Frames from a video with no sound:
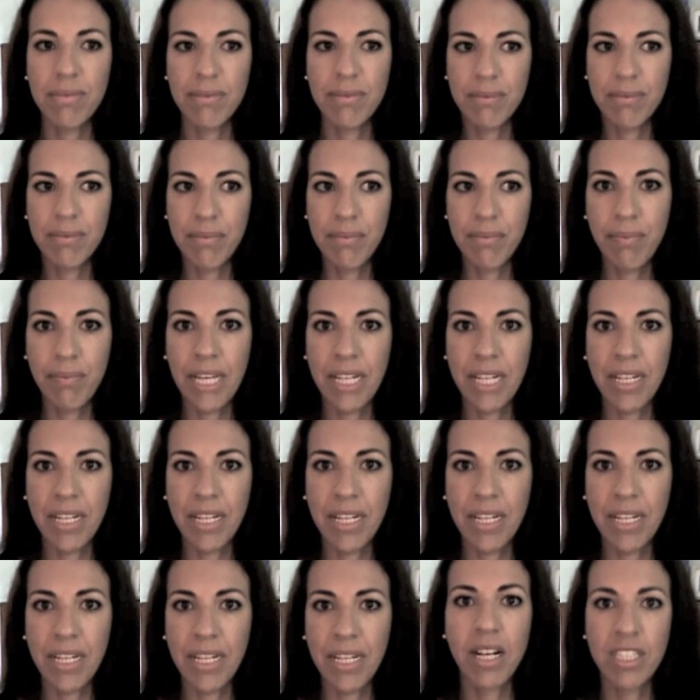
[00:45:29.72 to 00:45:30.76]
made a
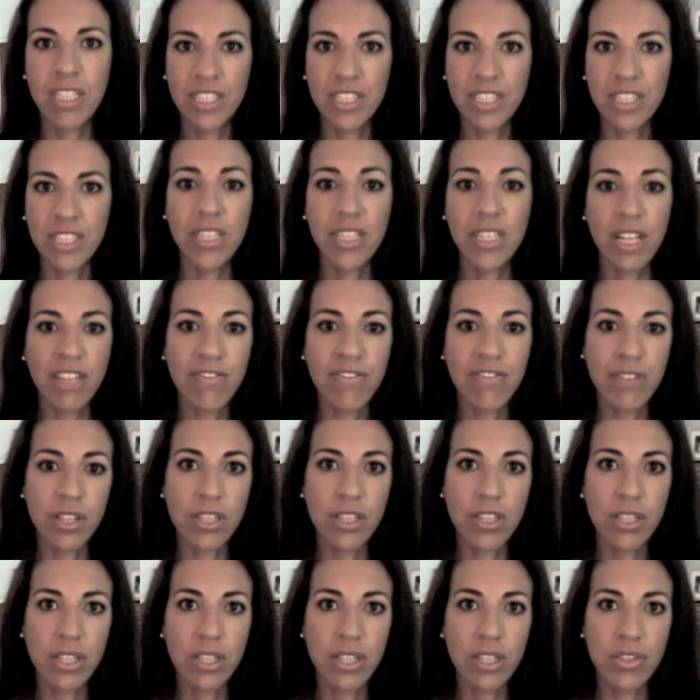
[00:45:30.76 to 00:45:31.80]
conscious effort
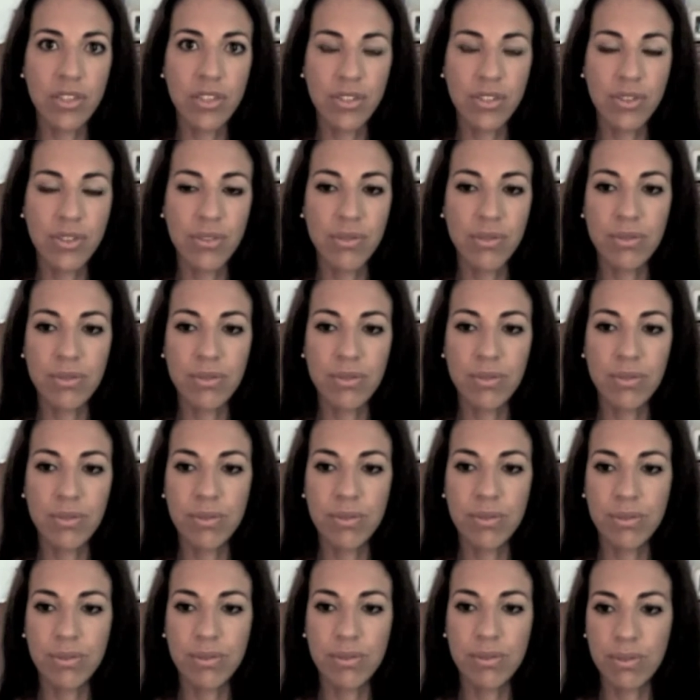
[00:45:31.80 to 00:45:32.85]
to
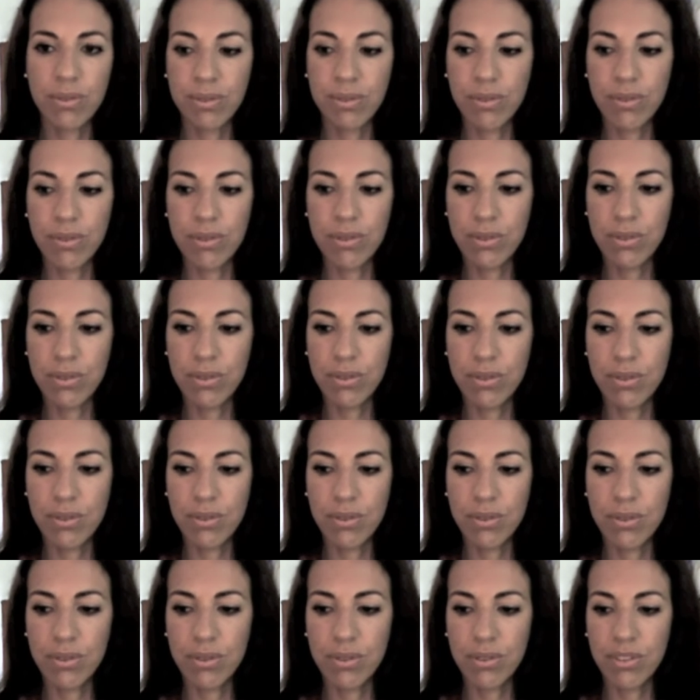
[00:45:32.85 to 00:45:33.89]

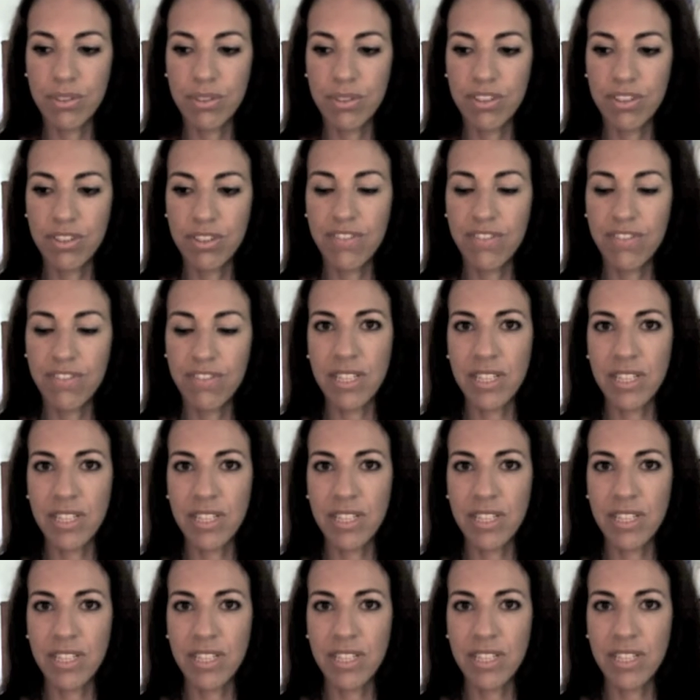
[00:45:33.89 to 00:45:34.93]
feel that
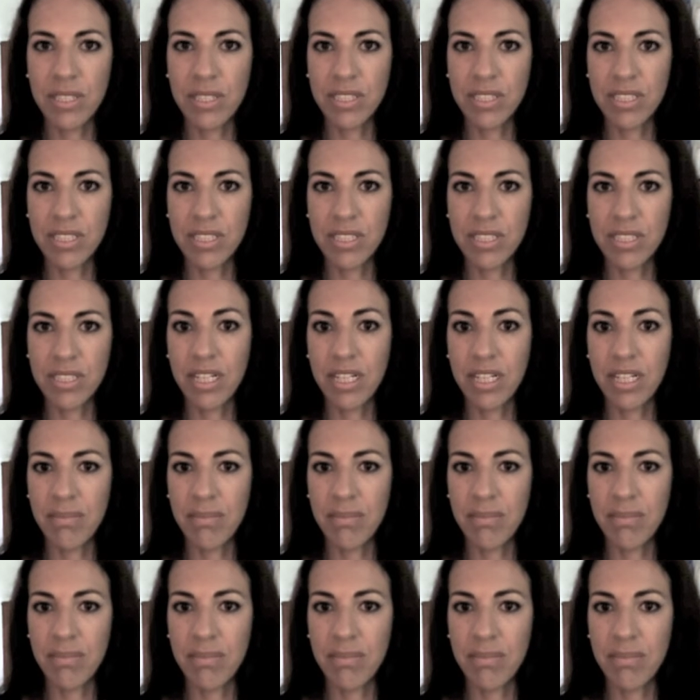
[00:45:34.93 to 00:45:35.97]
presence, that light in me
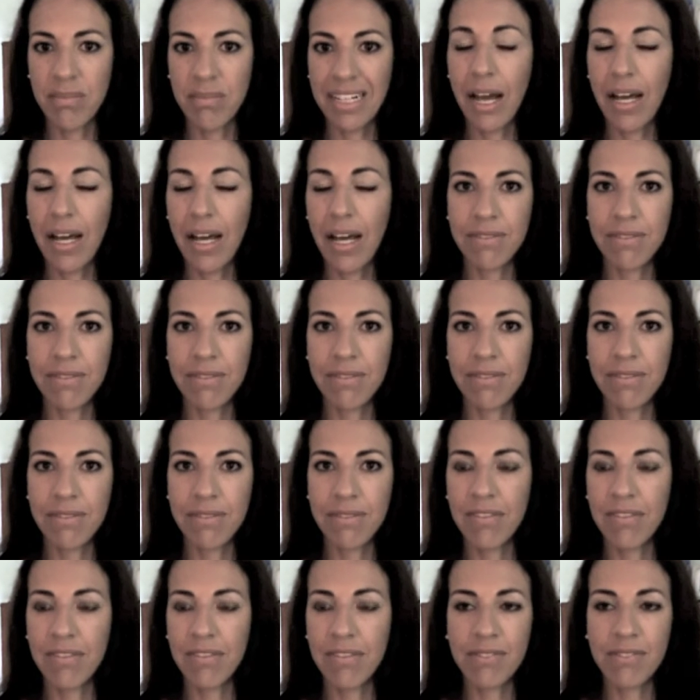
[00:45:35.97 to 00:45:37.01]

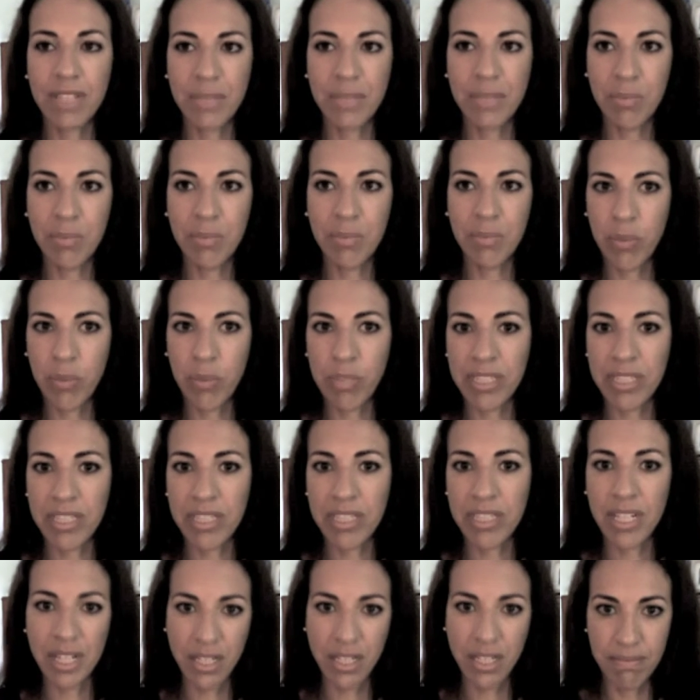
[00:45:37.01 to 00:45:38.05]
every moment that I could.
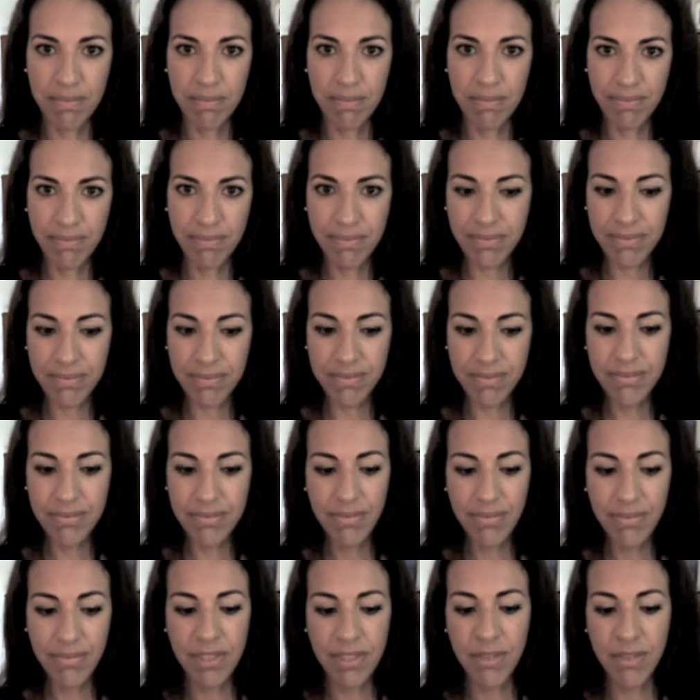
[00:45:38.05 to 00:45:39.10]

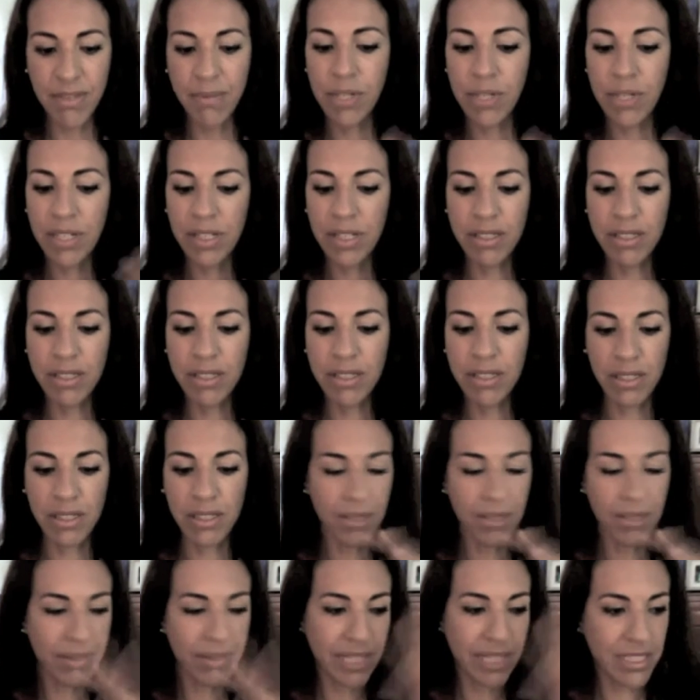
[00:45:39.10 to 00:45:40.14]
And when,
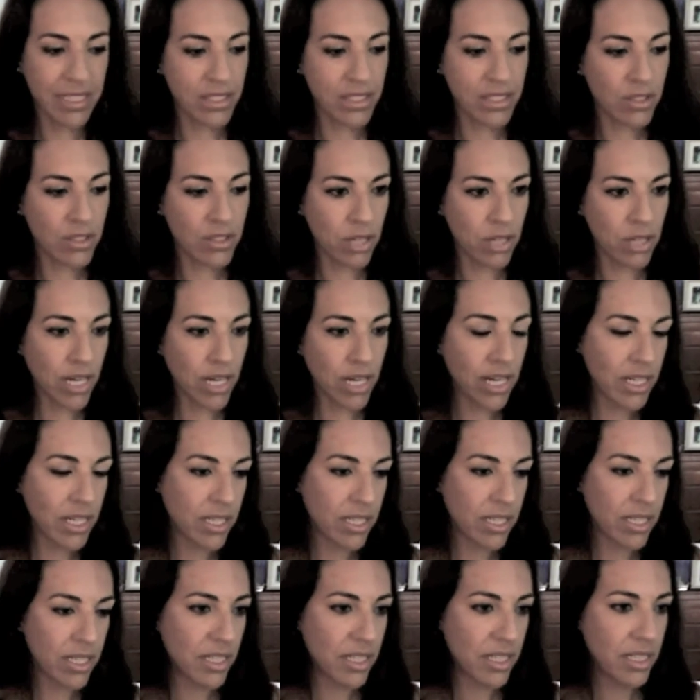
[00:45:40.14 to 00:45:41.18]
I'd get distracted,
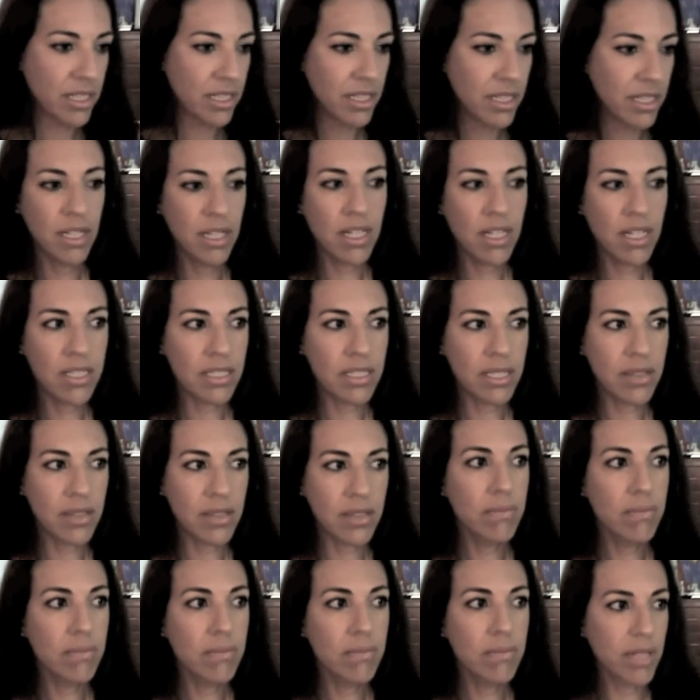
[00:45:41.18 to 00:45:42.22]
I'd say, oh,
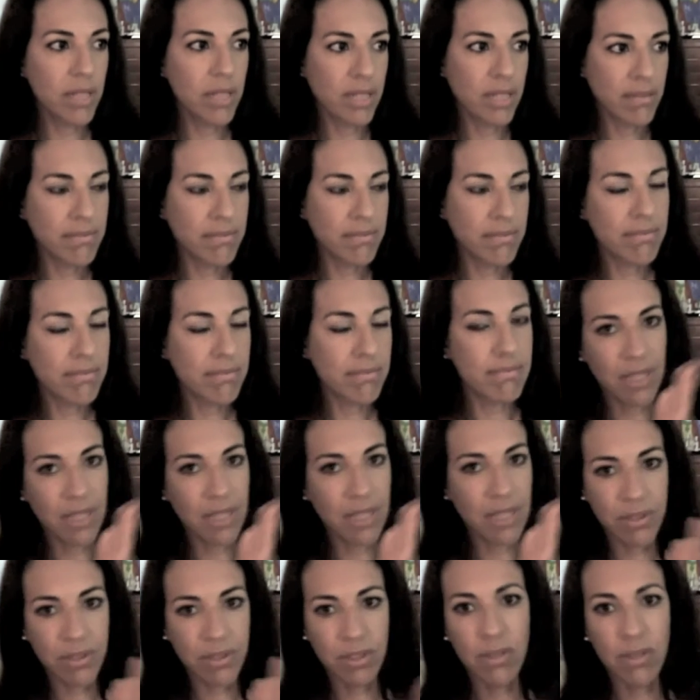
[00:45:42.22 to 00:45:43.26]
okay. I would
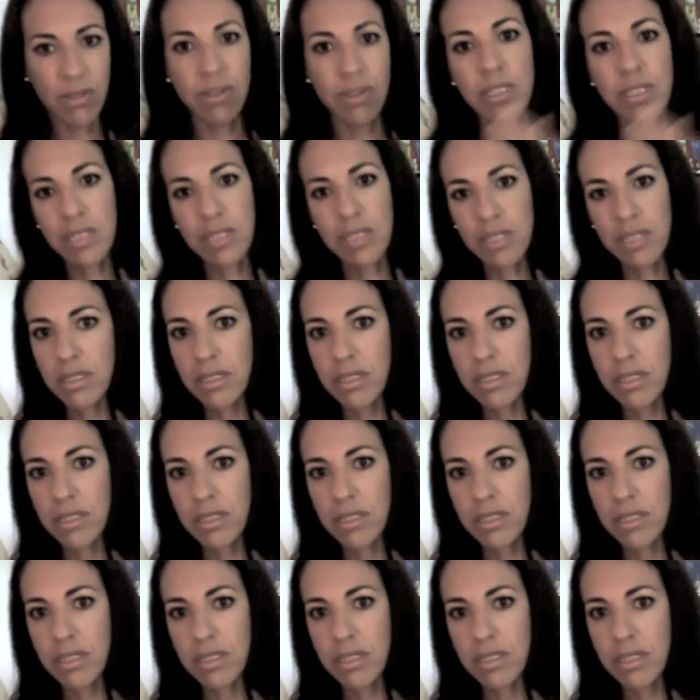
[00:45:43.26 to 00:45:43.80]
notice and